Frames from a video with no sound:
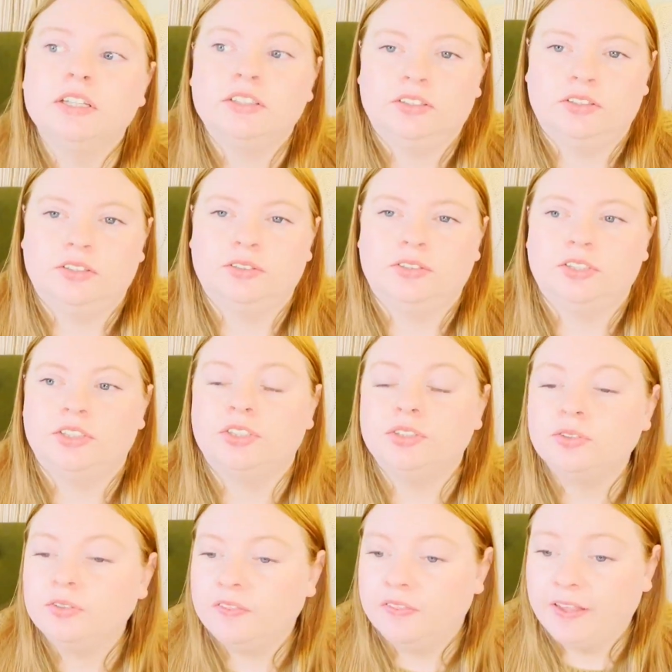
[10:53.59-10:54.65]
So to
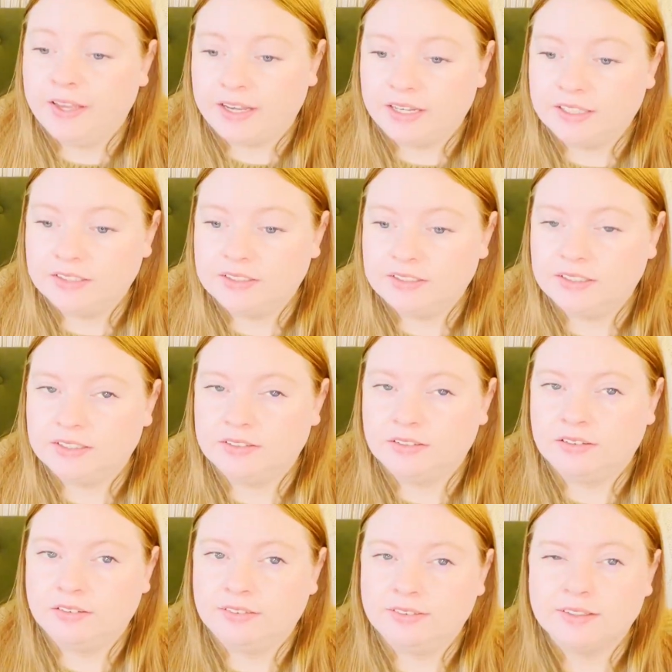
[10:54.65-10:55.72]
do that, it's a
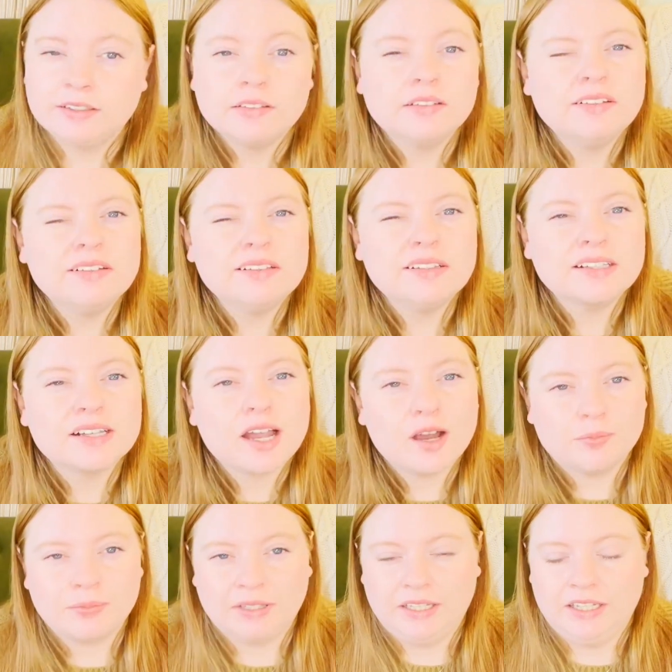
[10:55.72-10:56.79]
little
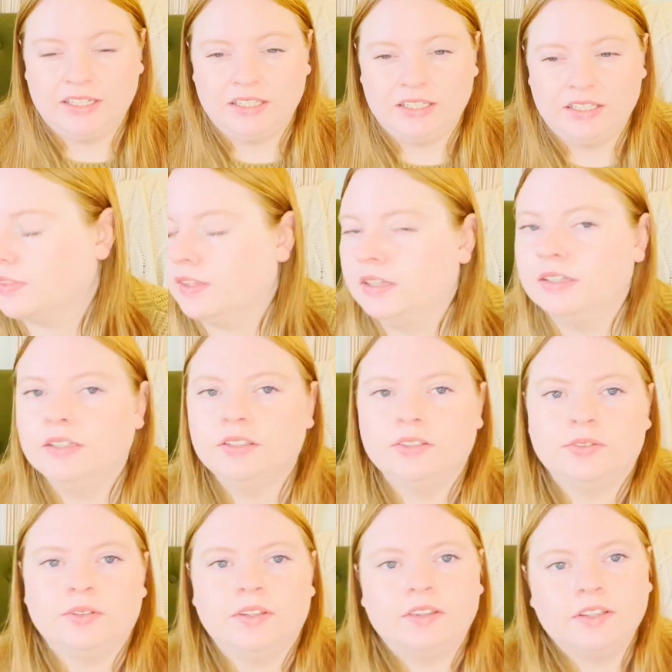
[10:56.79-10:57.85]
complicated.
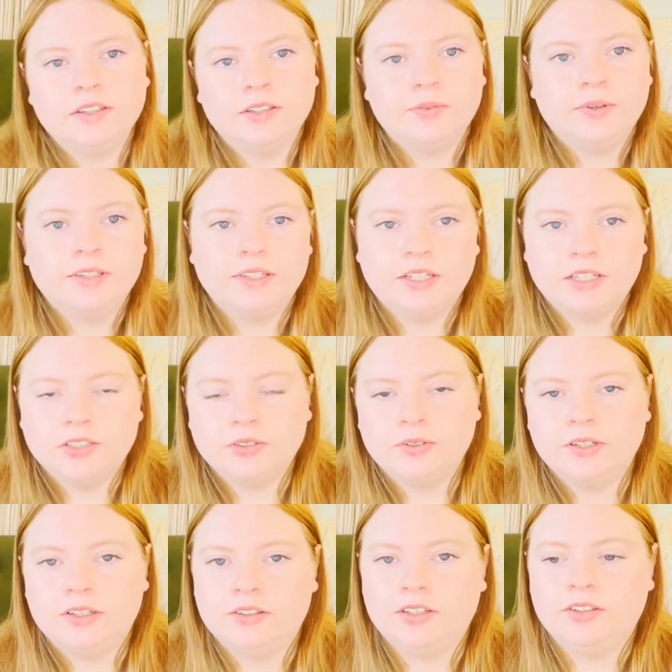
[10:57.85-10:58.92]
So I think the way that I do
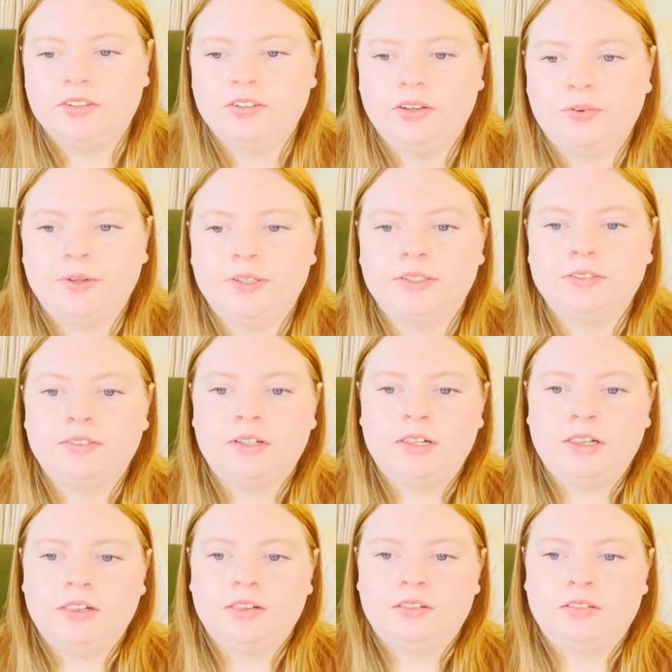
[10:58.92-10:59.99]
it is I sew it
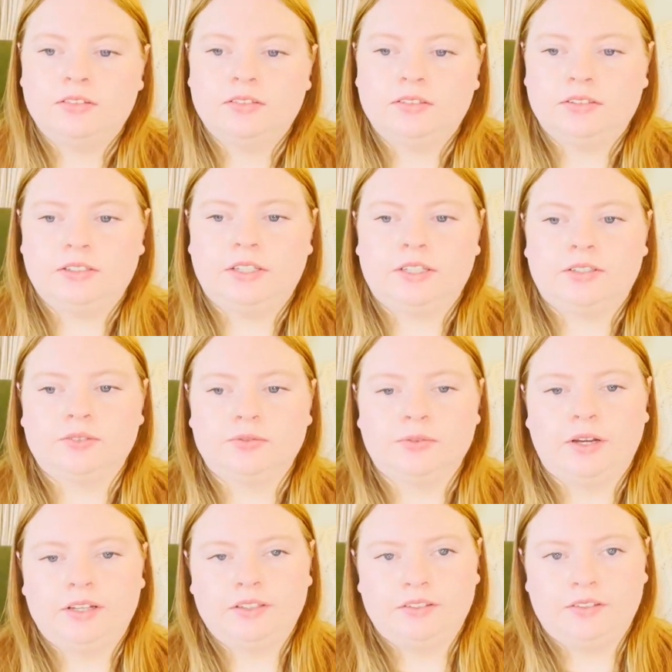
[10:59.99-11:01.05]
like
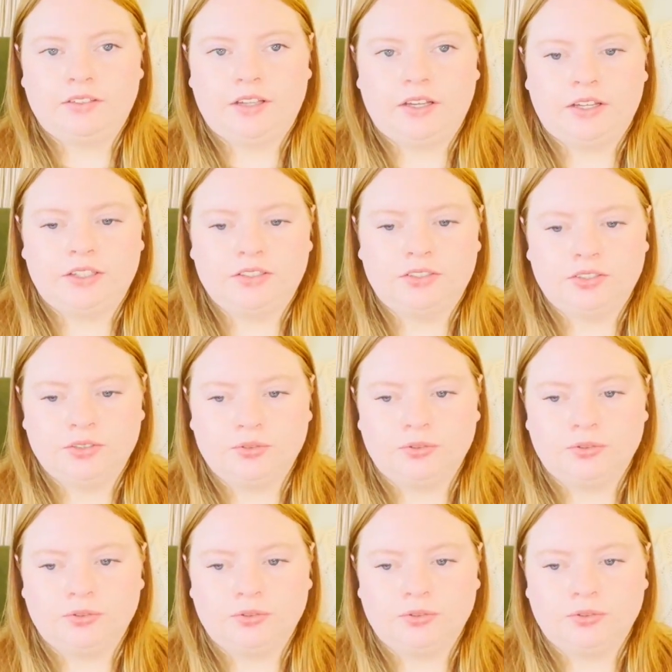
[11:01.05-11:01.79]
right side to